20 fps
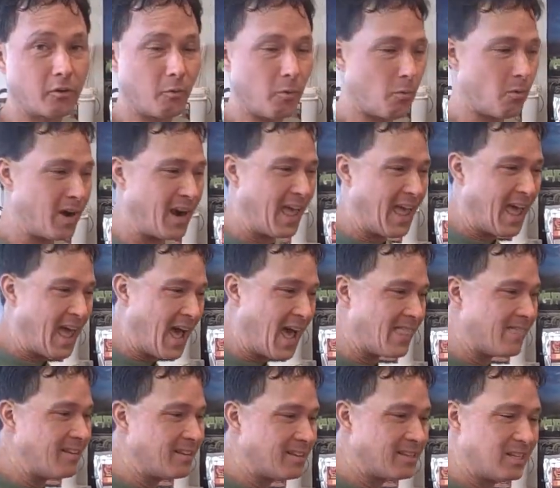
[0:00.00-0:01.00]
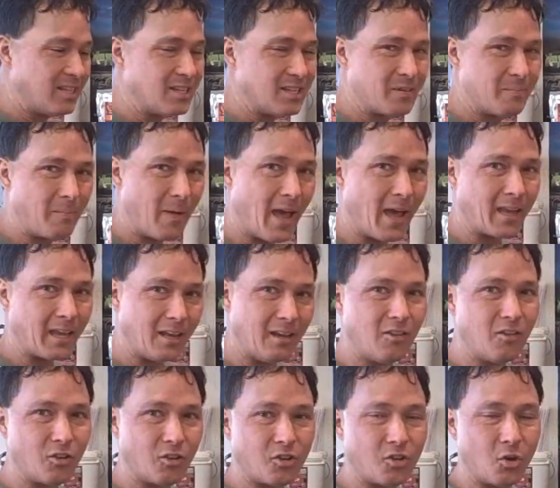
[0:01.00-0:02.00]
So we want to add these things back
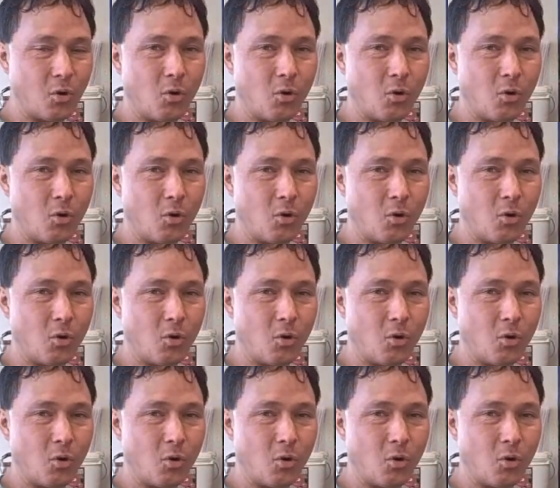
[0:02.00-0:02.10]
into the